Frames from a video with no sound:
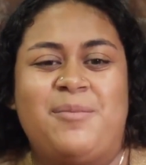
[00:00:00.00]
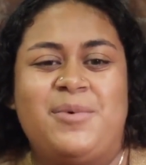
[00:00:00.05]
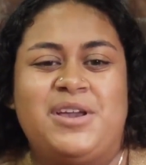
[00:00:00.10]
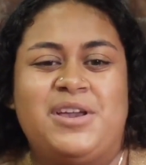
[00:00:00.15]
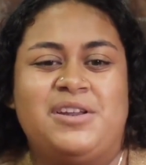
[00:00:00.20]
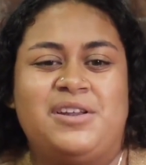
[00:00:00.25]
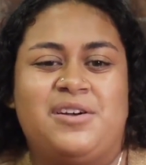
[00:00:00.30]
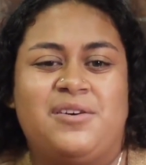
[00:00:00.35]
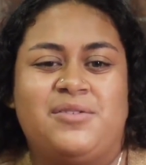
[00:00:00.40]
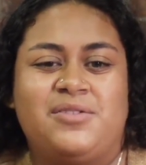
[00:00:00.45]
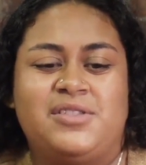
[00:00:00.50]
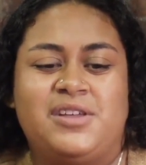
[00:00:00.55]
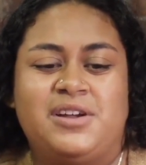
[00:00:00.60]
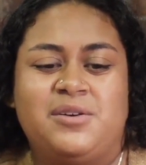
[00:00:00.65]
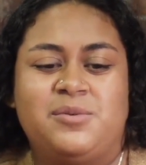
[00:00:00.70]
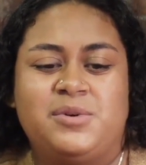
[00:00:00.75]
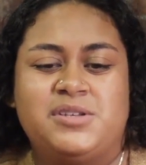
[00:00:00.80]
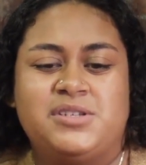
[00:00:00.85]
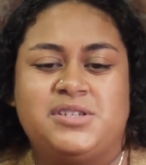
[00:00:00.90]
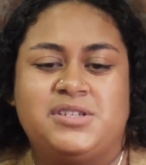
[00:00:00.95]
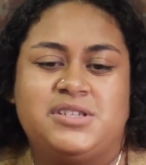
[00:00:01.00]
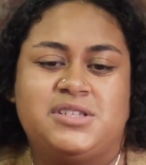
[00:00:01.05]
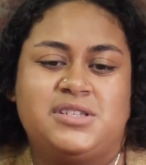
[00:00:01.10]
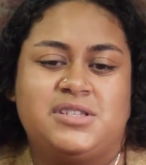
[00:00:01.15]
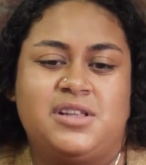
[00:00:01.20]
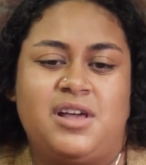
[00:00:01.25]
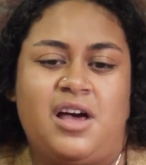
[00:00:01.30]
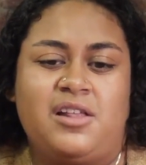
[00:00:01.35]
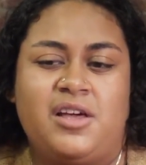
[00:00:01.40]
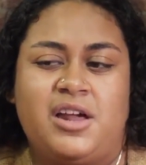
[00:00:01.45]
But, there was
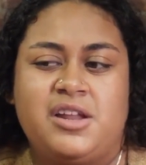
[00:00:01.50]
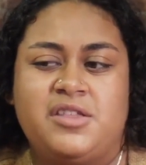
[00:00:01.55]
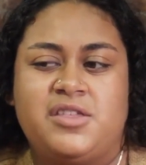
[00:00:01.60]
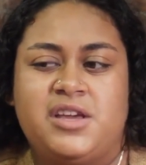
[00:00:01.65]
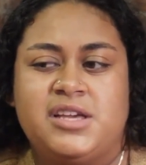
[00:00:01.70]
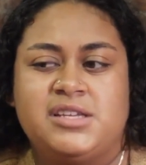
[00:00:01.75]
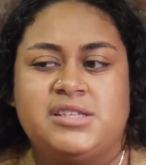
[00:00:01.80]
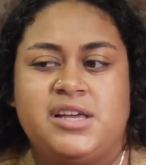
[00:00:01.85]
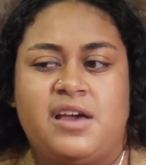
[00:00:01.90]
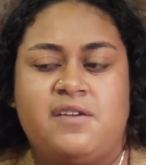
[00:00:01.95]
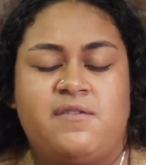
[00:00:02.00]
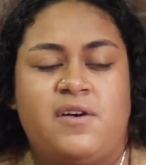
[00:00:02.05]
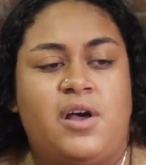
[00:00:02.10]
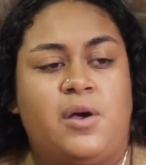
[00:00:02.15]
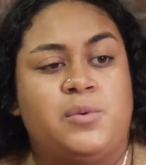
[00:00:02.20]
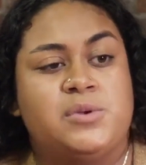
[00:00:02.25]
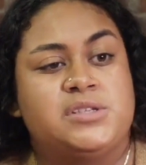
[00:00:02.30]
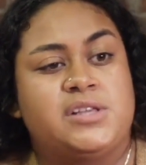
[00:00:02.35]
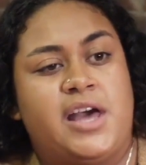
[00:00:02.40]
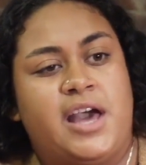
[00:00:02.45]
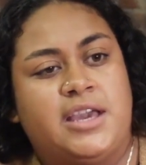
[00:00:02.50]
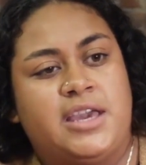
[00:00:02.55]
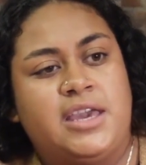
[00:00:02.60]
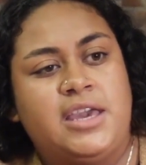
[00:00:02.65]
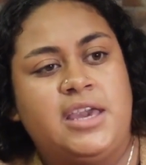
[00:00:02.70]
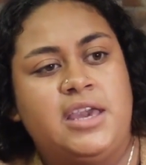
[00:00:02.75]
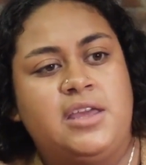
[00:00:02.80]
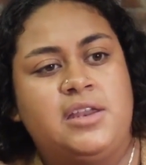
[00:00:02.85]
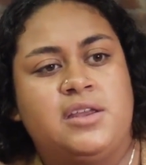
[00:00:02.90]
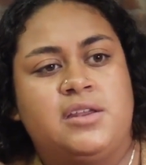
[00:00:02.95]
just a lot of things that I felt I was
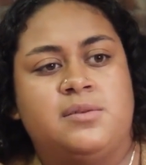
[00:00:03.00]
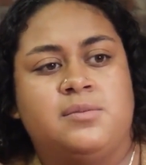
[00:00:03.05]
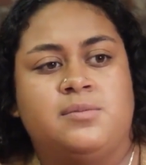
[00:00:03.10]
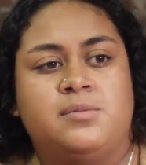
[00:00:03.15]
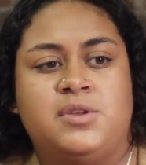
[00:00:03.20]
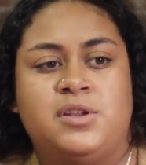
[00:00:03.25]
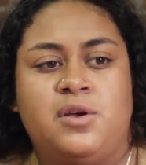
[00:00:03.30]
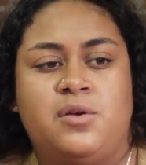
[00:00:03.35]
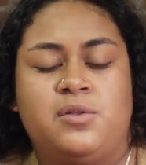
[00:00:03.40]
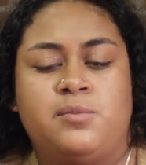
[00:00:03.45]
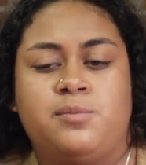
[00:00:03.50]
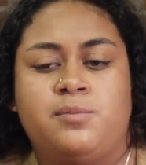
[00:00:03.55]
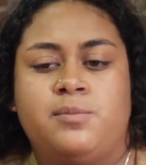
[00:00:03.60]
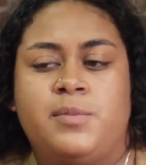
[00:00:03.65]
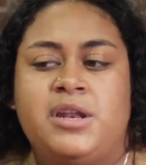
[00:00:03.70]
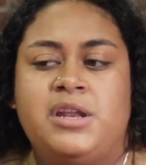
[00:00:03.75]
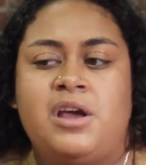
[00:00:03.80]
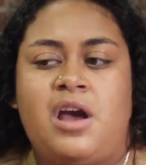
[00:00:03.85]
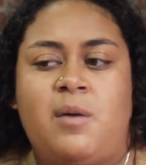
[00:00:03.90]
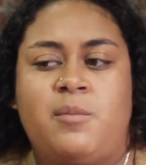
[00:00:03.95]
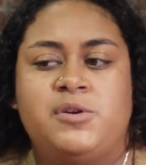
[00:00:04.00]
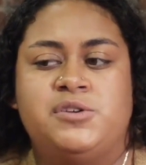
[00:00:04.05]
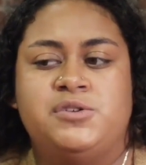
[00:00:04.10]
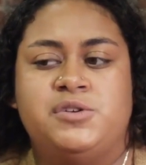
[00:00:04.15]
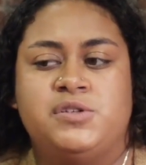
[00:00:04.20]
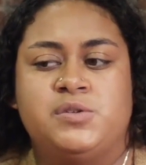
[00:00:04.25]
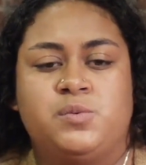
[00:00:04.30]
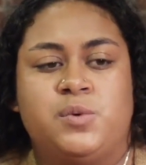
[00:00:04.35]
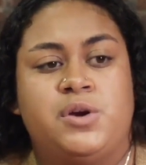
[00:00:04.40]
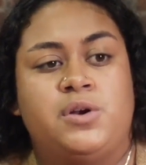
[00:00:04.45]
lacking in, and, the many
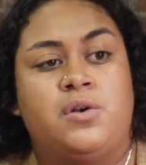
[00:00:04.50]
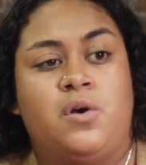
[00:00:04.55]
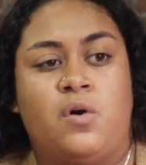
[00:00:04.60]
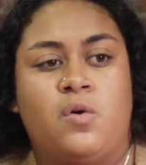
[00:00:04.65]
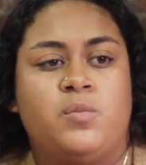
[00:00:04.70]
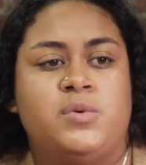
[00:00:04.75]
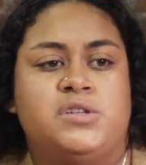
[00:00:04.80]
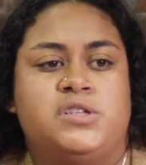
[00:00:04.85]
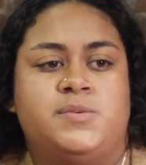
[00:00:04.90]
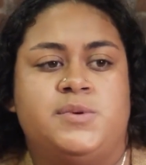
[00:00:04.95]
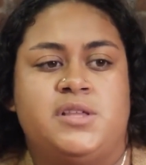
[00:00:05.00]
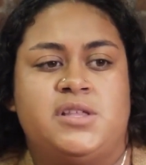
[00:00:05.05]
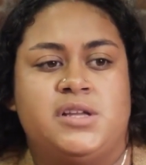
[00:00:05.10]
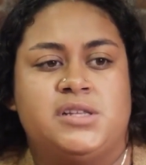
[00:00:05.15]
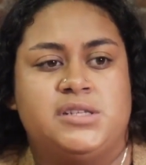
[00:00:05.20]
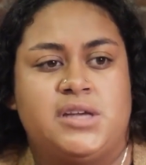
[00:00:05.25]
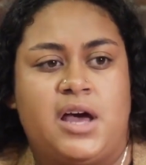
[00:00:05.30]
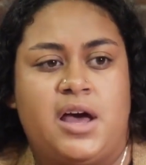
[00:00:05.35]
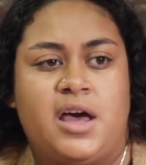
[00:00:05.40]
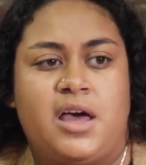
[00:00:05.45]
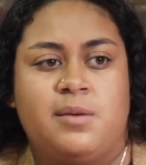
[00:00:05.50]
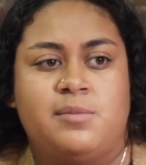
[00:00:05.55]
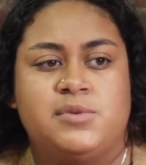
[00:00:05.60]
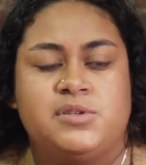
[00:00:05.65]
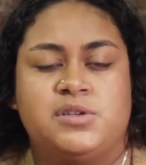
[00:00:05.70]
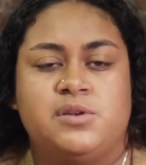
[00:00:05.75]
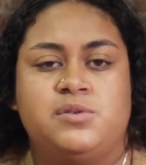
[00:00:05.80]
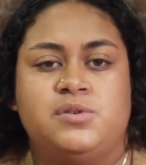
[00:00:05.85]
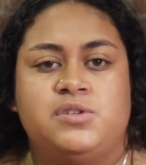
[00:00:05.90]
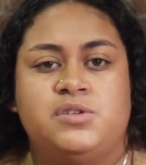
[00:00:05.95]
opportunities weren't open to me at that
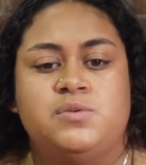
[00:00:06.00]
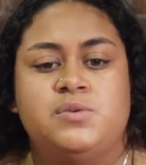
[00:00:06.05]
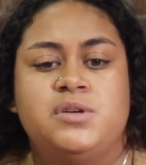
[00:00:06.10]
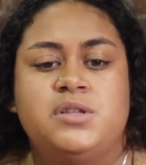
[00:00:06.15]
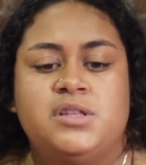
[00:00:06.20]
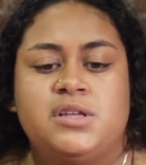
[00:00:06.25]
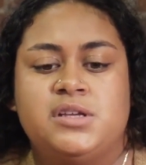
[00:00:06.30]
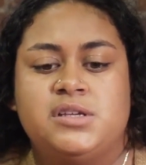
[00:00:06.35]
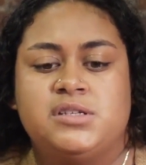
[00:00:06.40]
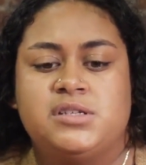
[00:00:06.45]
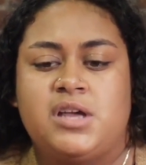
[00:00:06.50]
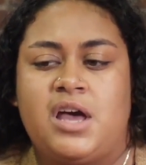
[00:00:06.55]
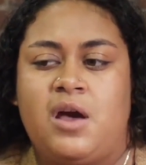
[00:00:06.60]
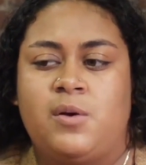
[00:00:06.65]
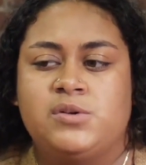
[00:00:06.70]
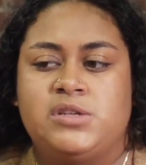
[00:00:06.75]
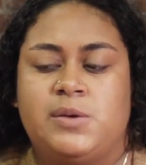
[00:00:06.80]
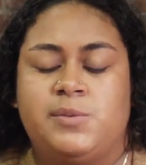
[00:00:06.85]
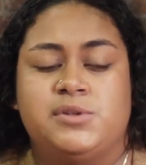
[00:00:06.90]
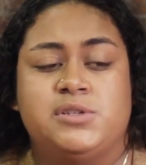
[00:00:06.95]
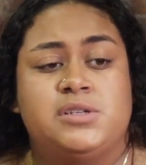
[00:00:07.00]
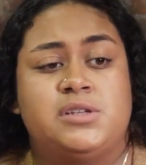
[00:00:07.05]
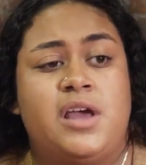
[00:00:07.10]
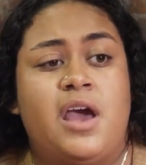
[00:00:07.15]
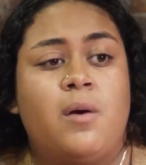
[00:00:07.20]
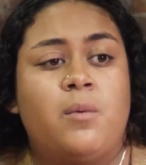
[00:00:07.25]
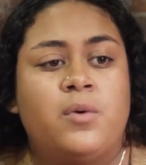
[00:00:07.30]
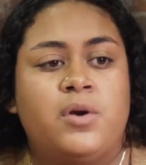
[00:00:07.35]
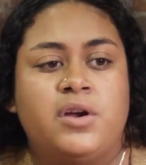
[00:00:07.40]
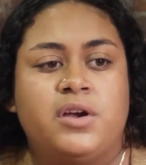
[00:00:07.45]
time. So doing this, I was able to
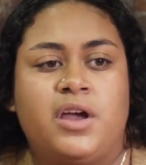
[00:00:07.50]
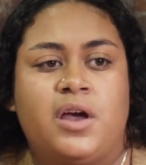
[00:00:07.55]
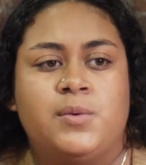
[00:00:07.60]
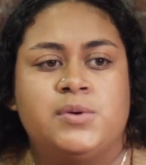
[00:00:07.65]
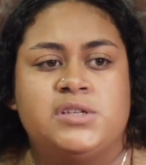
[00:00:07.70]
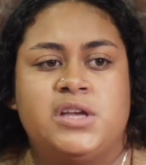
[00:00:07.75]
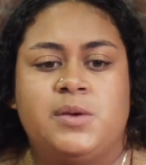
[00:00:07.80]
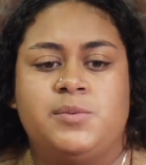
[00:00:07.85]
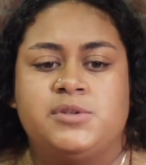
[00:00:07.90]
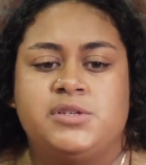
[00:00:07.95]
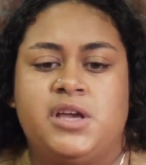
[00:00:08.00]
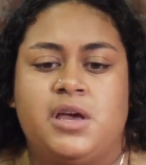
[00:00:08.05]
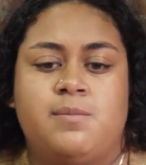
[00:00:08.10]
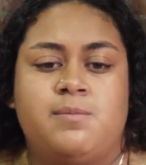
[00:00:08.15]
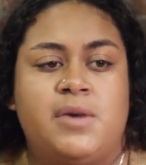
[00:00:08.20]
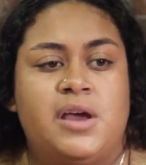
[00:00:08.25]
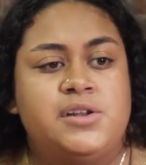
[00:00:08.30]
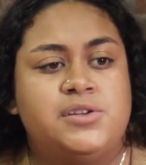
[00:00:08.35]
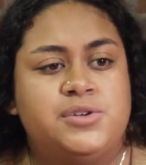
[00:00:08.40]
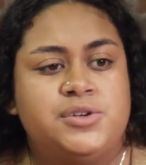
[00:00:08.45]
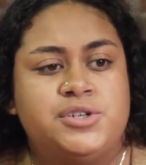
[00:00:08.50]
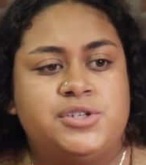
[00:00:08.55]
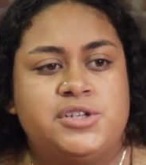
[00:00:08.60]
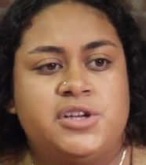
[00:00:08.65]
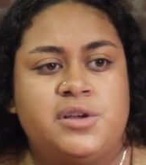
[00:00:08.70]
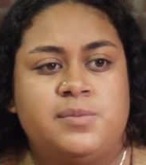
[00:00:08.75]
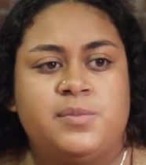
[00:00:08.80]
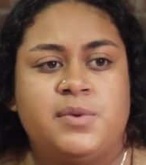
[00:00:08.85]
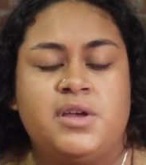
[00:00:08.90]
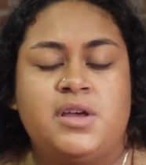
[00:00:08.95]
network. I was able to get
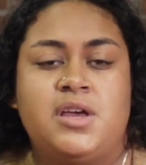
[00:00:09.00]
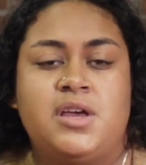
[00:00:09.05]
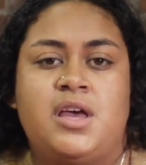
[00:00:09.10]
mentorship.